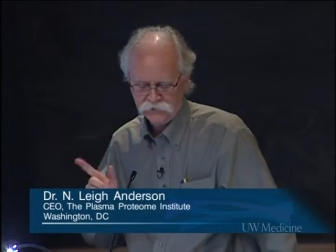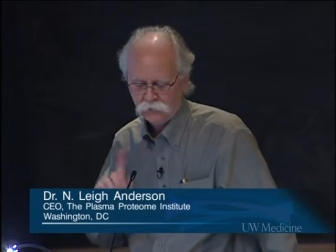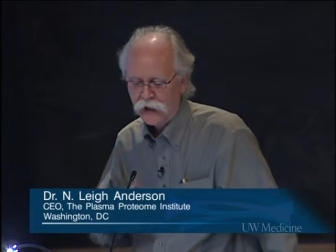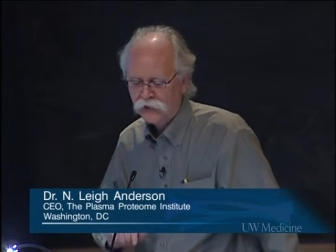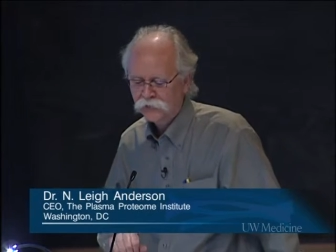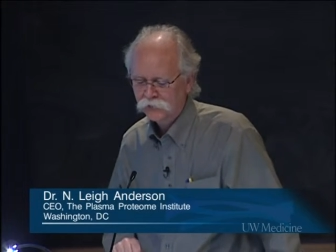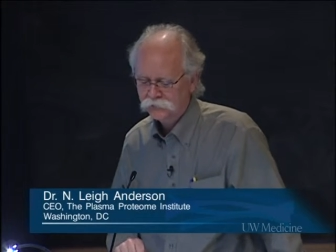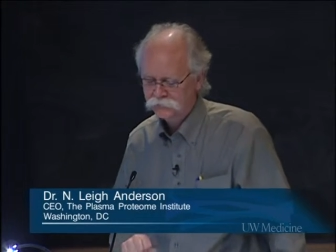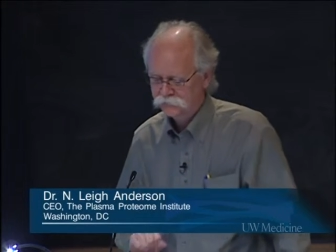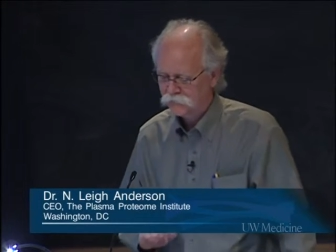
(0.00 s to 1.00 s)

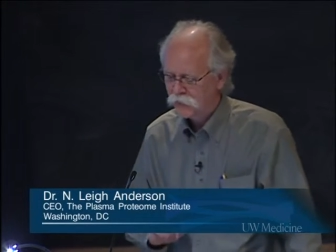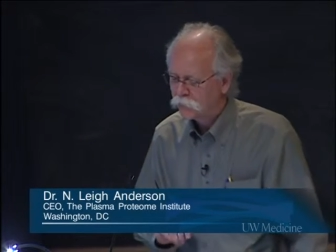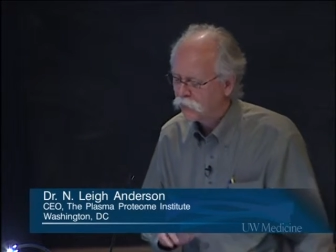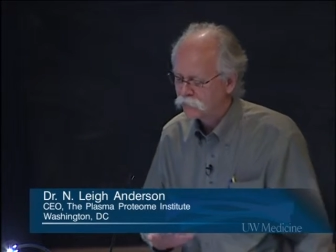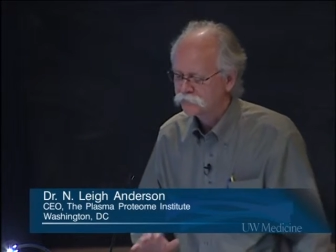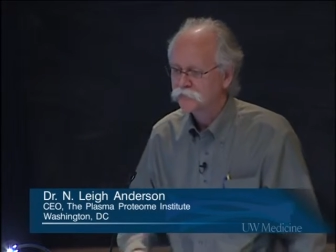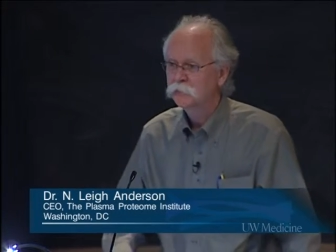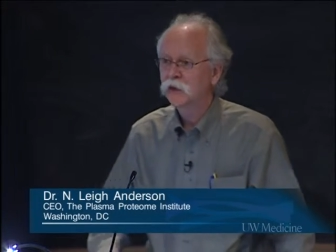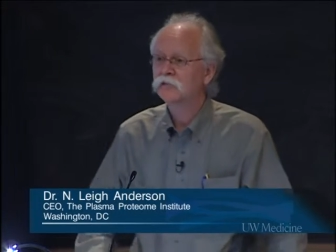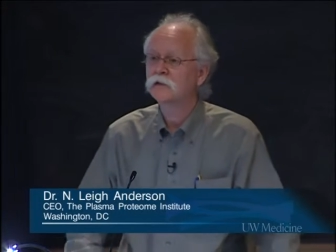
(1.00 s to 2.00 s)
radical hypothesis.
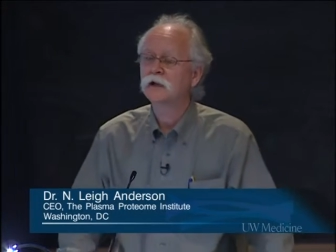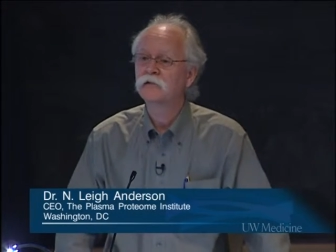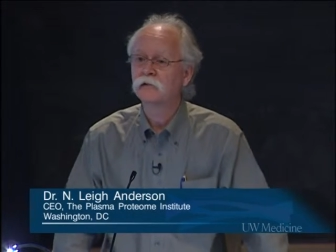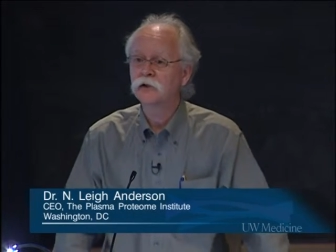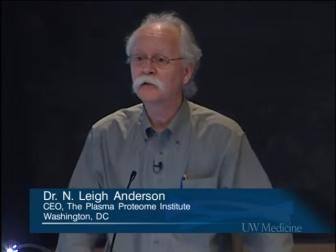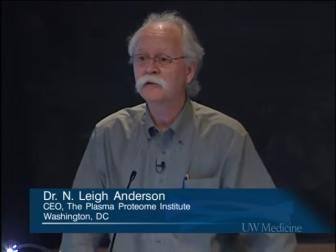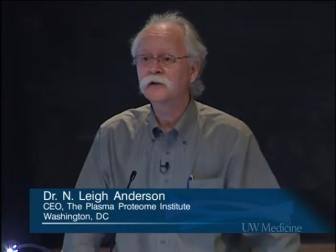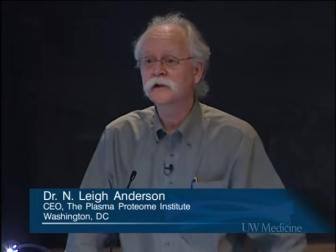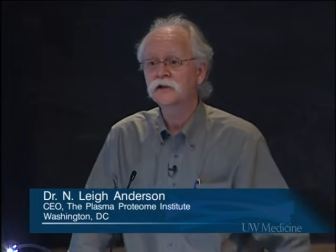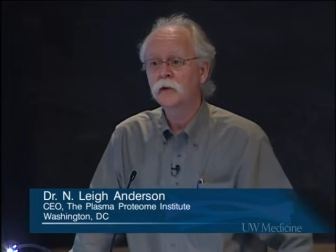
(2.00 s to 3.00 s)
But if the, if the
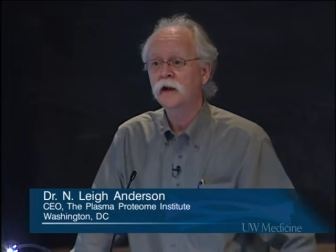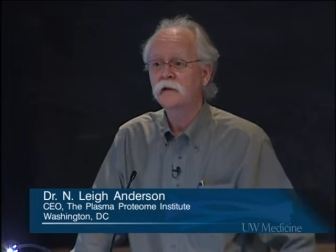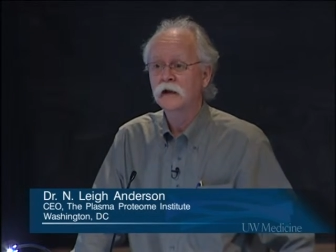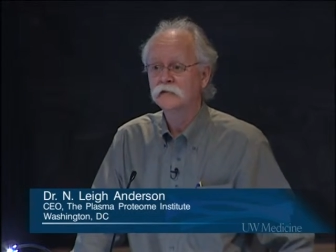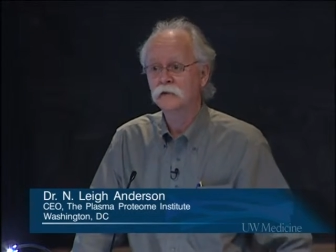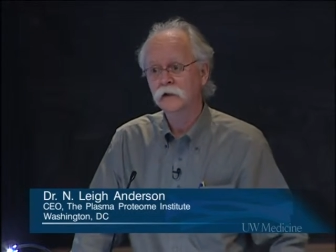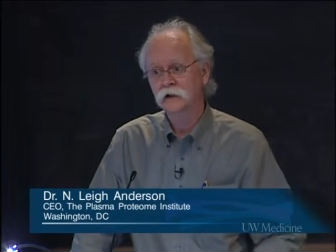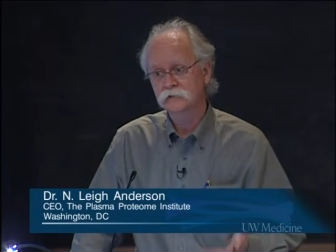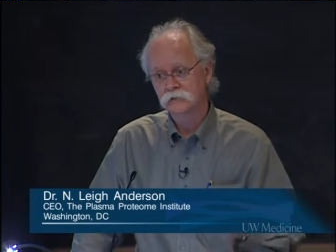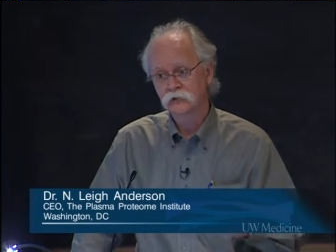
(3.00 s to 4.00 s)
universe is 20,000
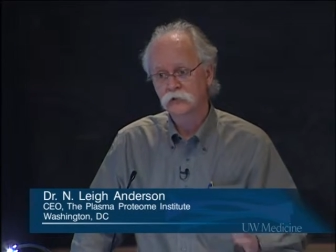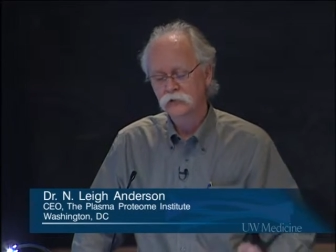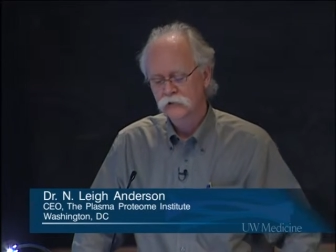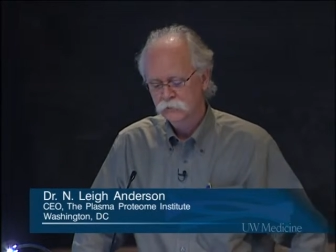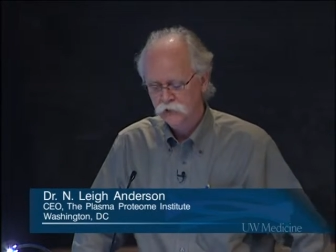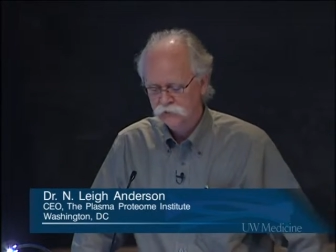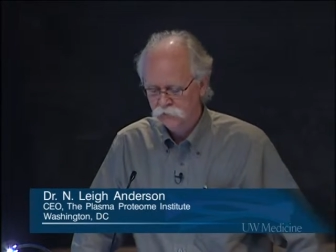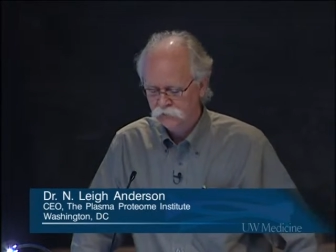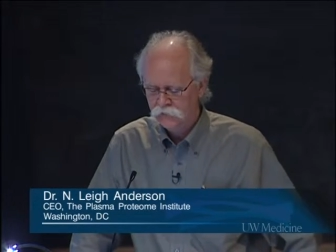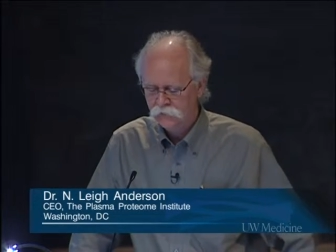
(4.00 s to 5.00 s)
things, you know, it's
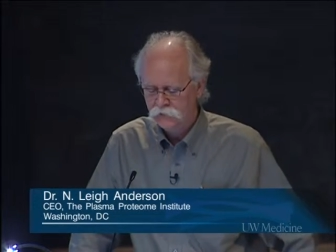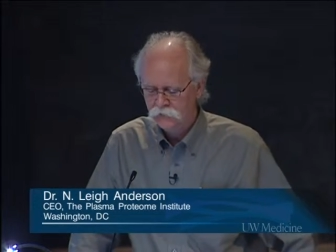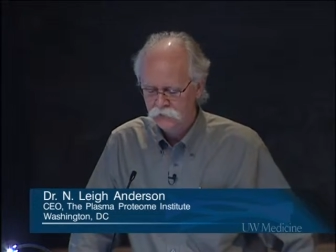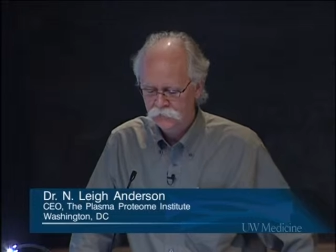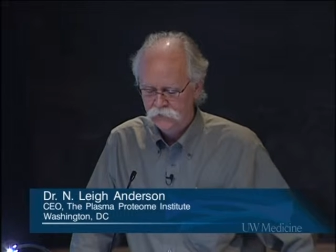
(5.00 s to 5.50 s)
possible to think that way.